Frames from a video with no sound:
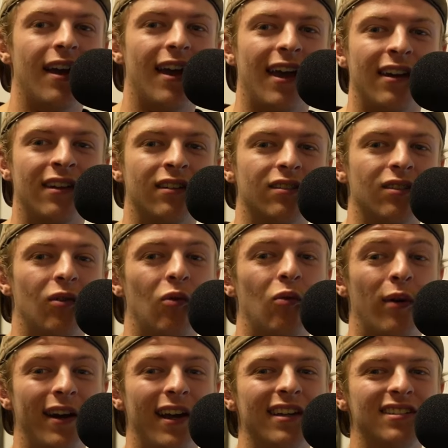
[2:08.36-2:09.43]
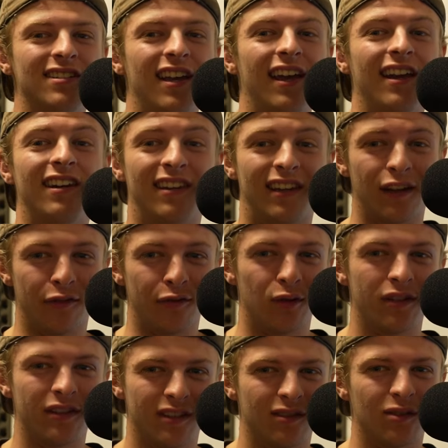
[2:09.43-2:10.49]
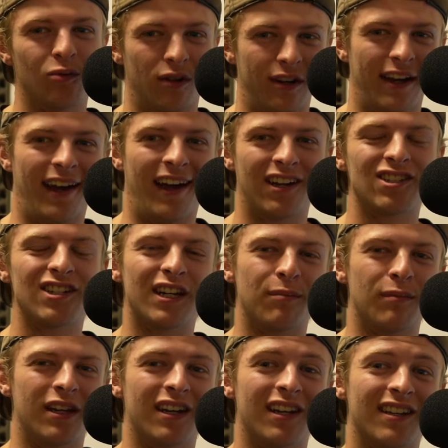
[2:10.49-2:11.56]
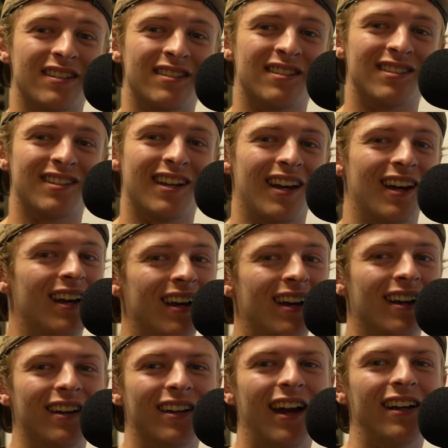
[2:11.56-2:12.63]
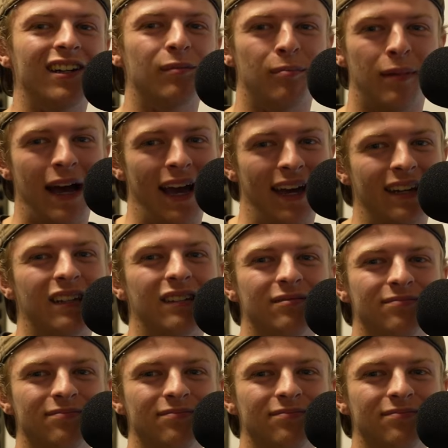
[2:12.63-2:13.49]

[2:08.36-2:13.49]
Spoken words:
And when I say different, what I actually mean is kind of bad.